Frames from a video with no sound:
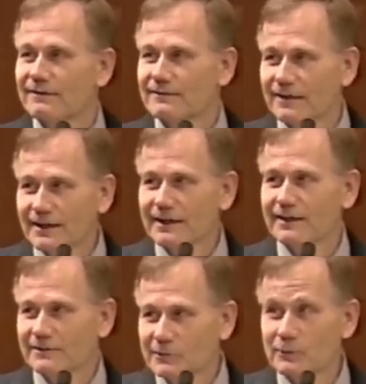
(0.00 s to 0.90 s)

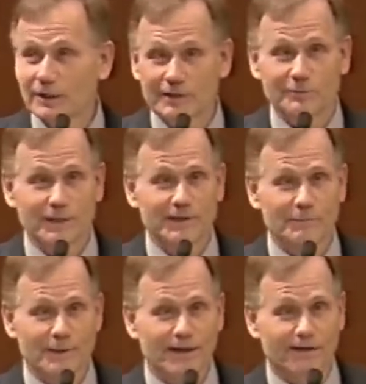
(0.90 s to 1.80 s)
they knew how to ring
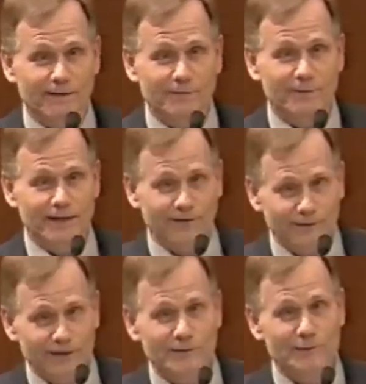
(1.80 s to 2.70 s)
your bell with
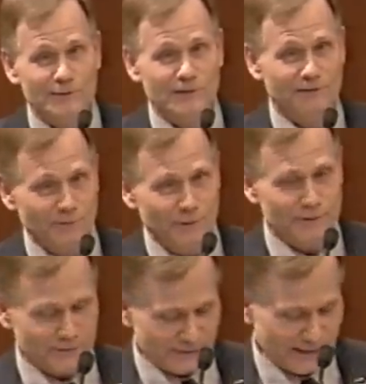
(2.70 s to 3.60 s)
how they used their
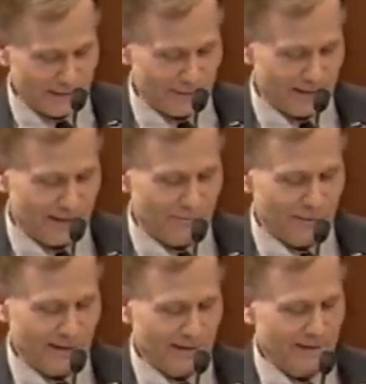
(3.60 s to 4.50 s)
voice to say your name.